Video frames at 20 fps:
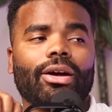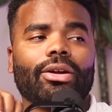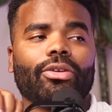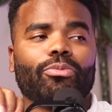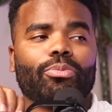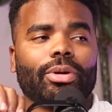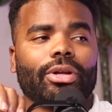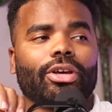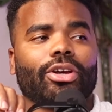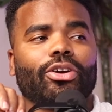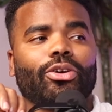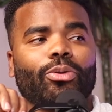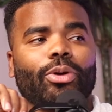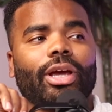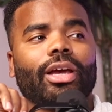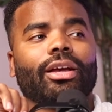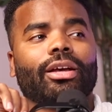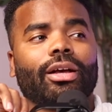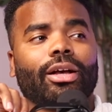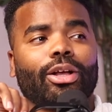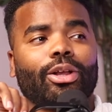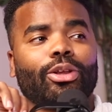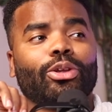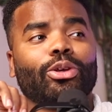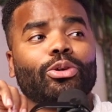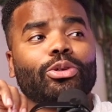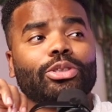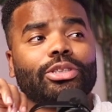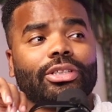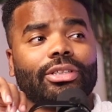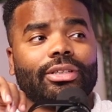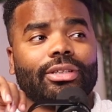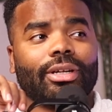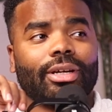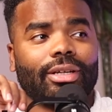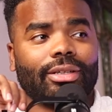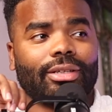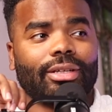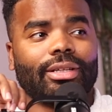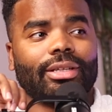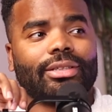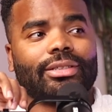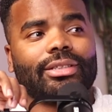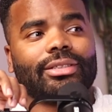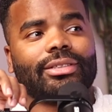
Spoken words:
would have been a great conclusion to this